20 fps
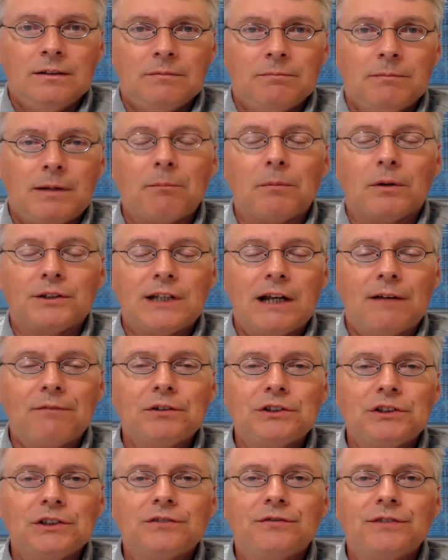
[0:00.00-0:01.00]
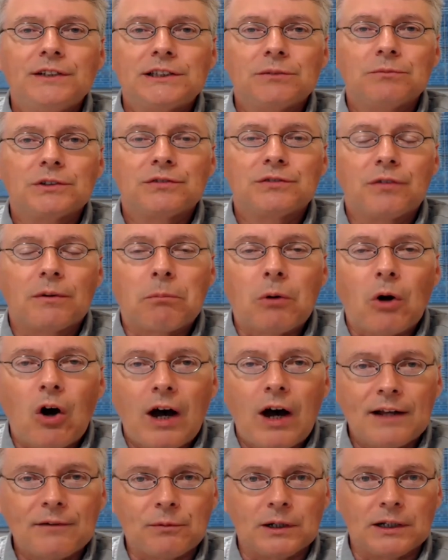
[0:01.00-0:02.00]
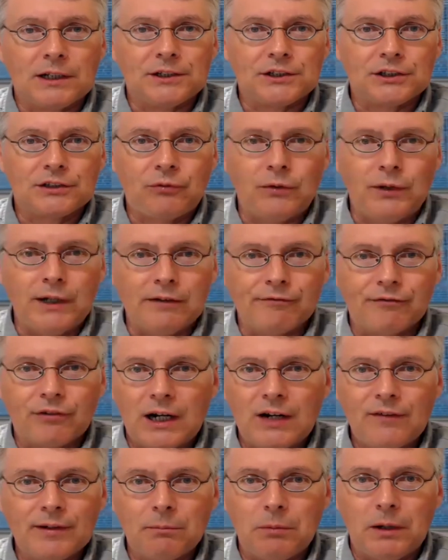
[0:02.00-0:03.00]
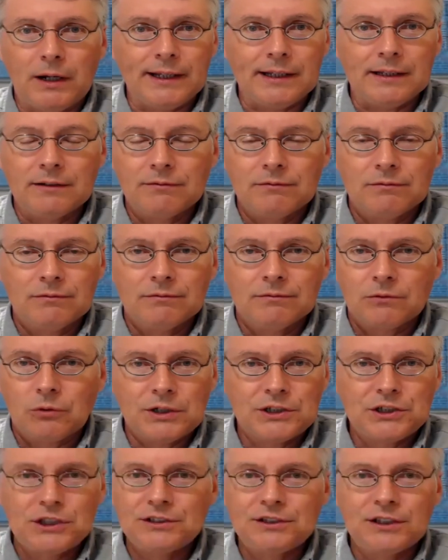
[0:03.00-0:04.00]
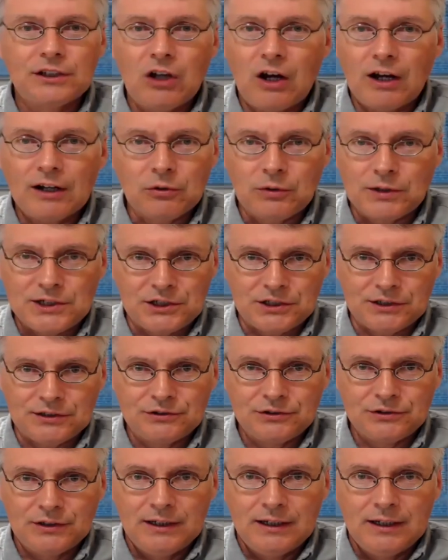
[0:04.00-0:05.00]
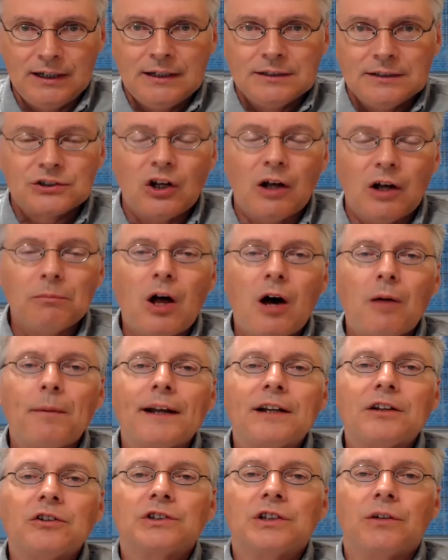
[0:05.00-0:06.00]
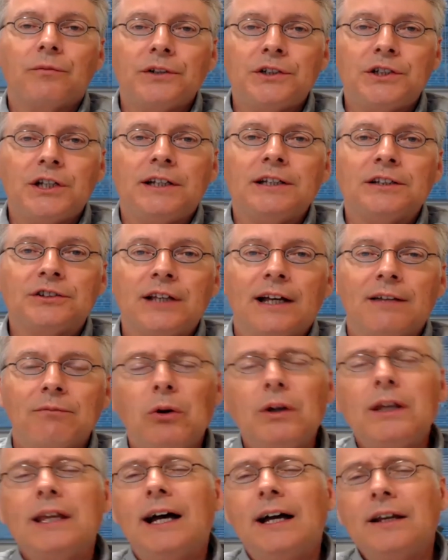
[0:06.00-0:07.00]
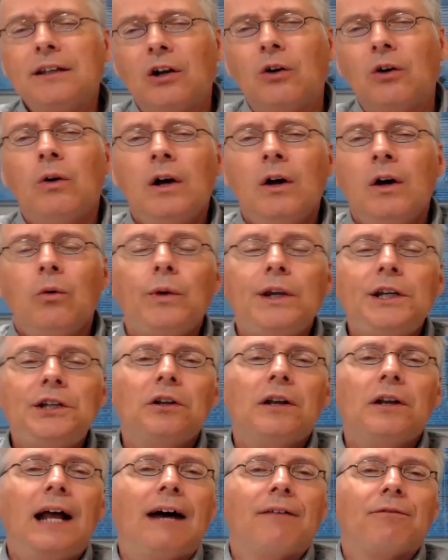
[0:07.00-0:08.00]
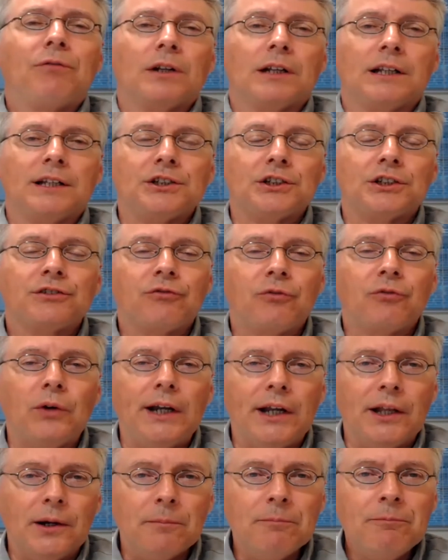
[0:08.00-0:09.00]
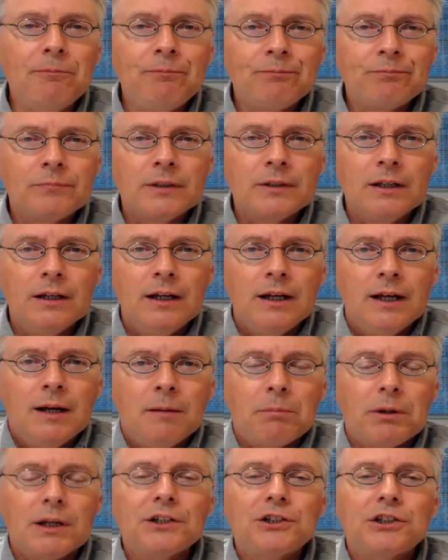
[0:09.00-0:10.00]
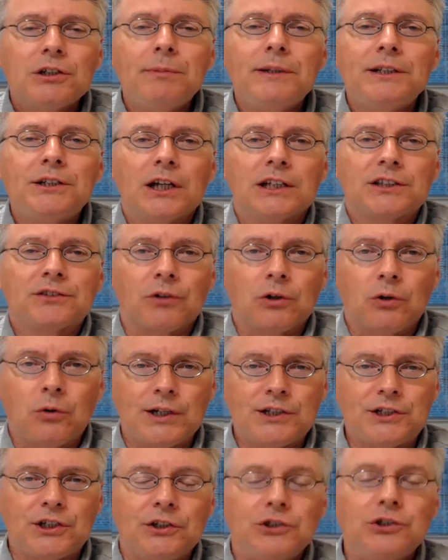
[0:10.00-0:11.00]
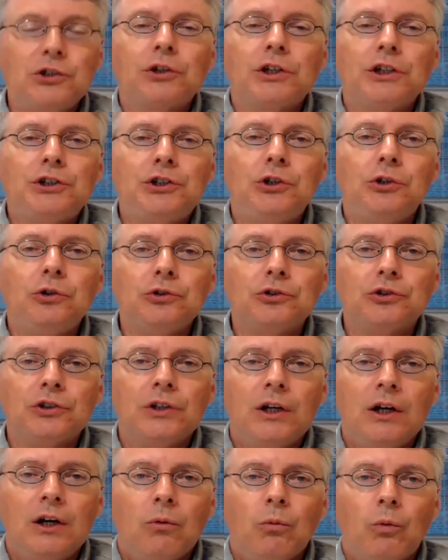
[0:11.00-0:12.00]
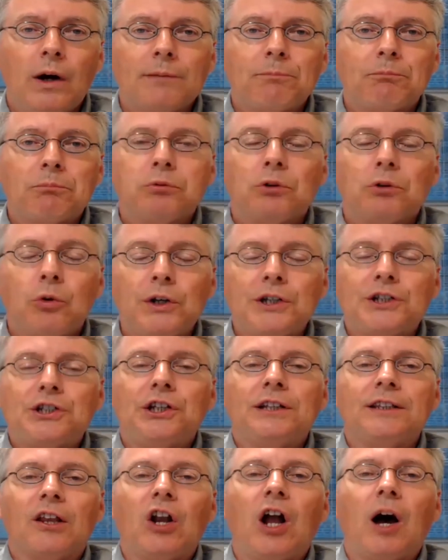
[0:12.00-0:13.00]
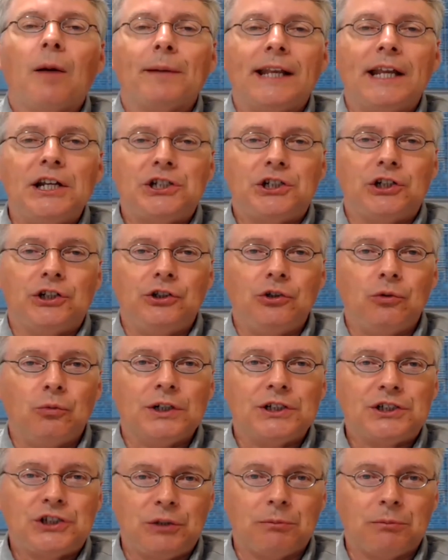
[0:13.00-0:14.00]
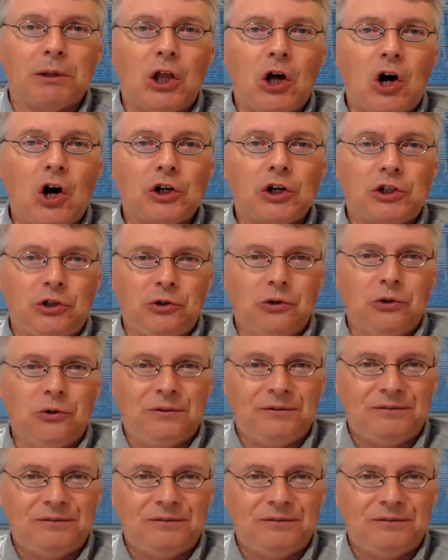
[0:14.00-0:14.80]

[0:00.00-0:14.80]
Remember, Jefferson's vision was for broad religious freedom for everybody, Christians and non-Christians. Some lawmakers in Virginia said, well, yeah, we should have religious freedom, but it should be just for Christians. You could choose what Christian denomination you wish to belong to.